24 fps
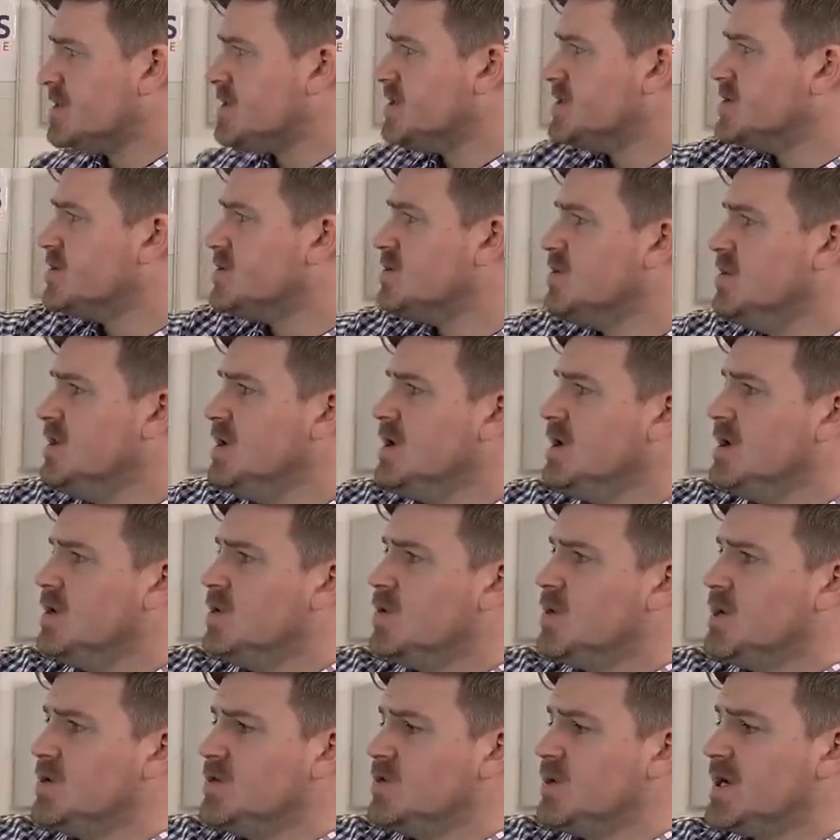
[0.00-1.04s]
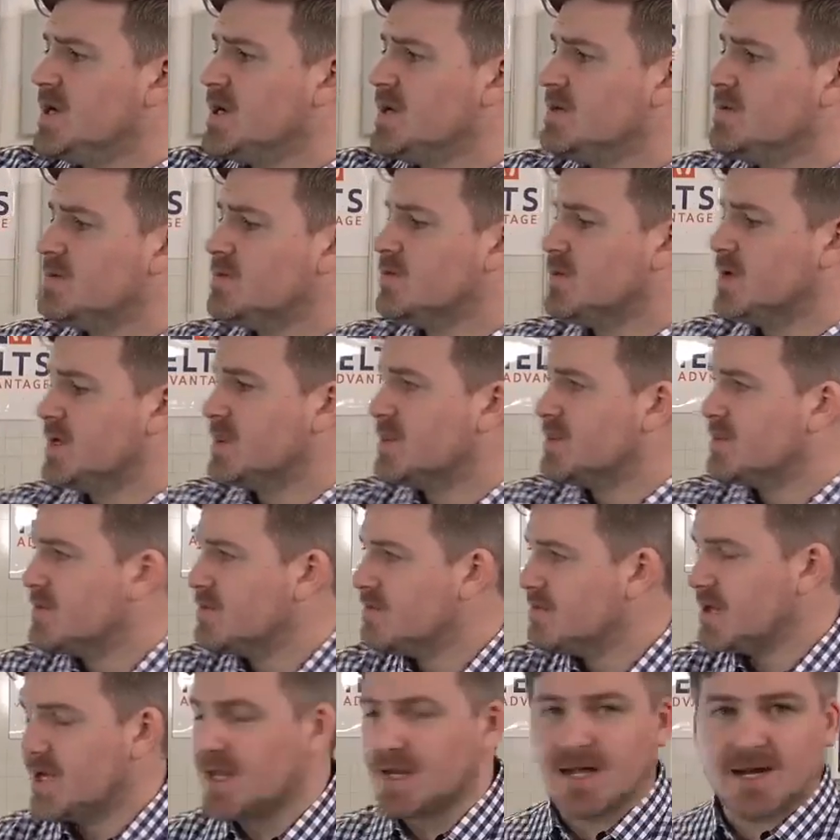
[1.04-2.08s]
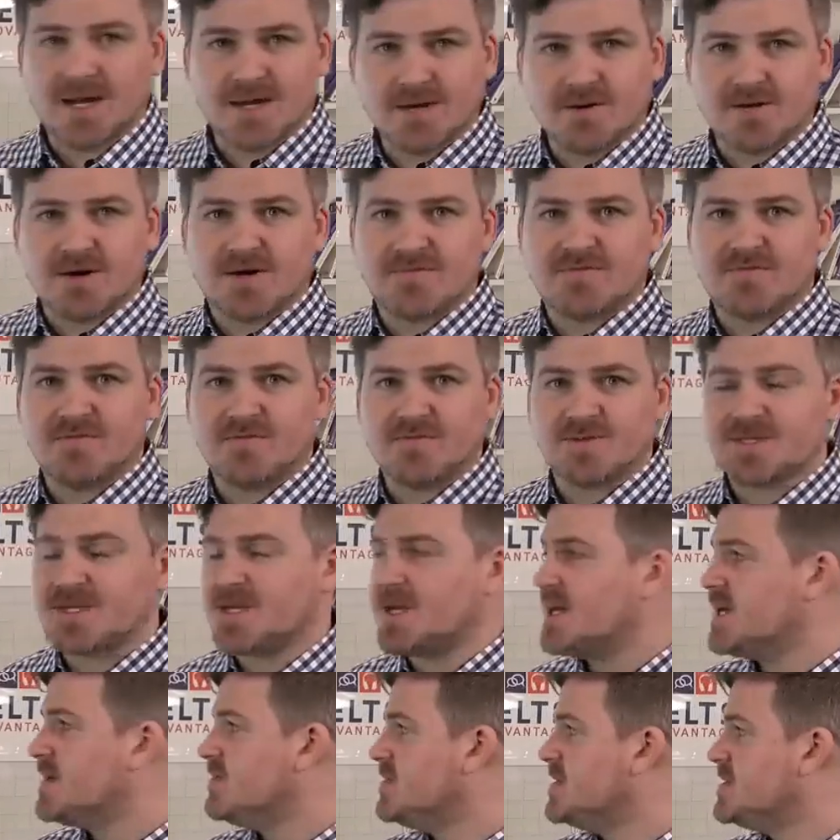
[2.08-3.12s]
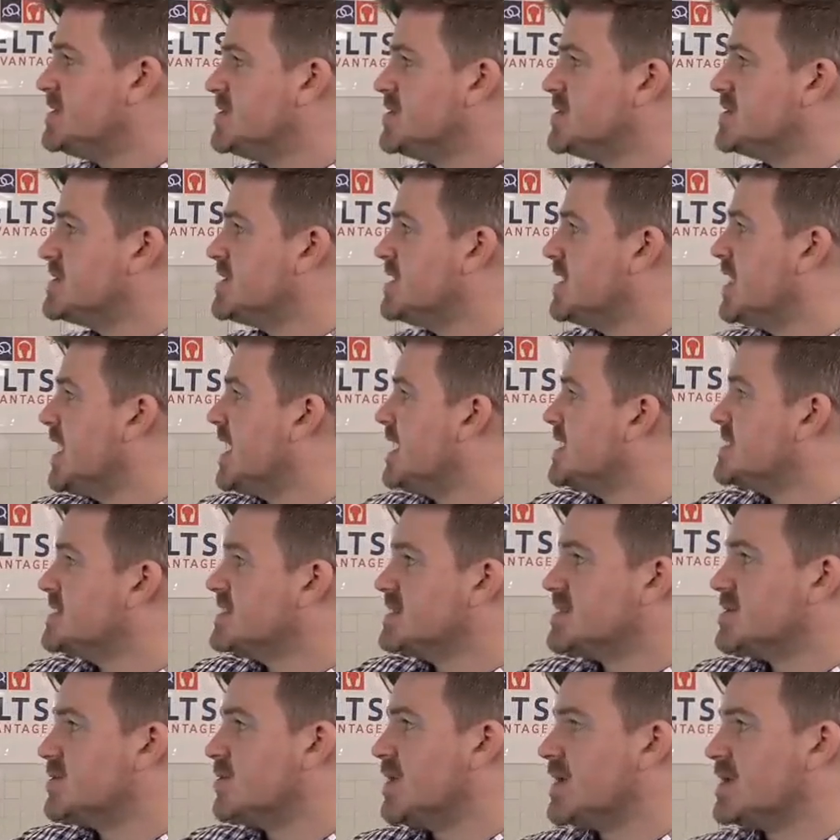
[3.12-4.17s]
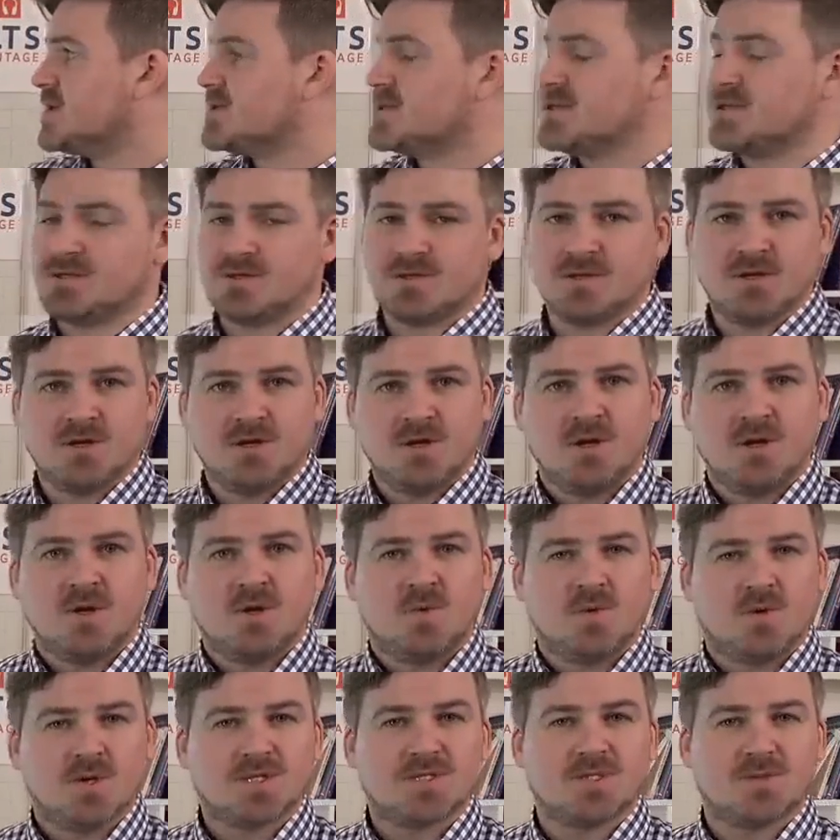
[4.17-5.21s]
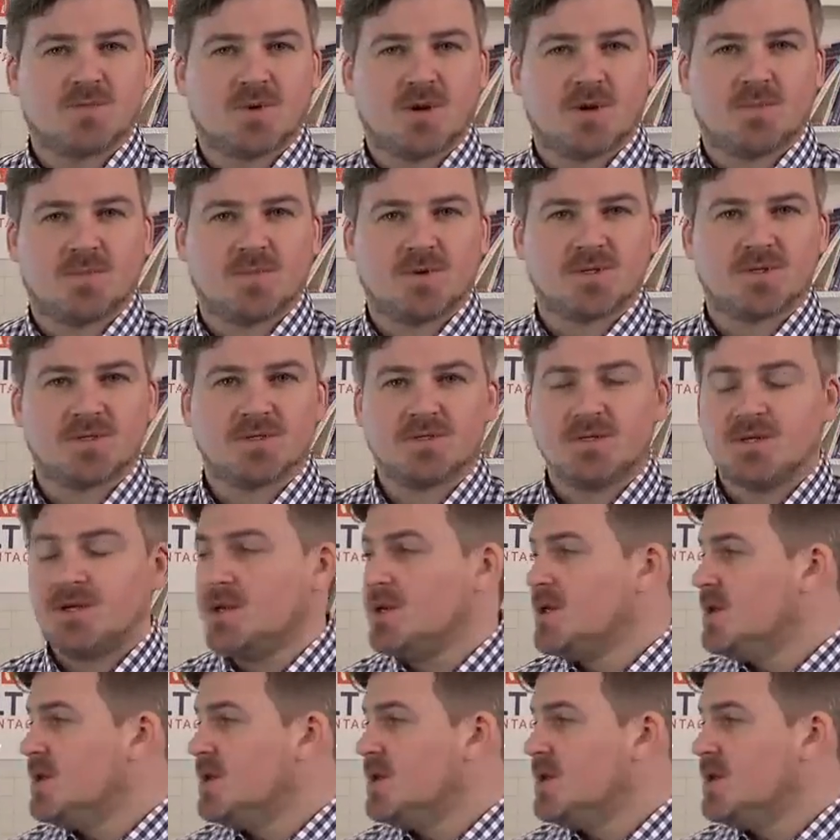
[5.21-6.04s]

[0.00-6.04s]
So one way with a line graph over time is just to ask this question: what is the purpose?